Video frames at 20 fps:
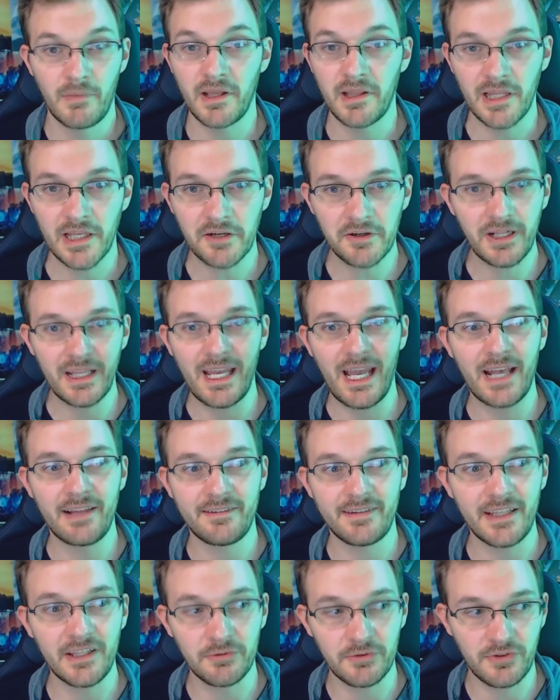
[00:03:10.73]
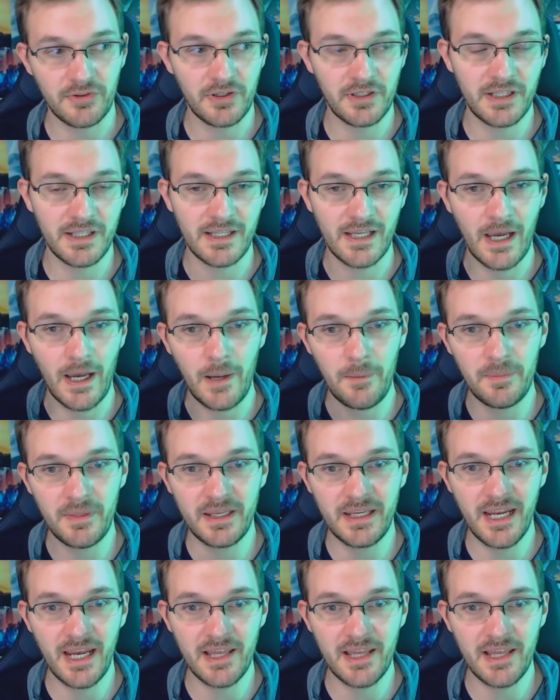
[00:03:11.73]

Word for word: But literally as things were starting to come together,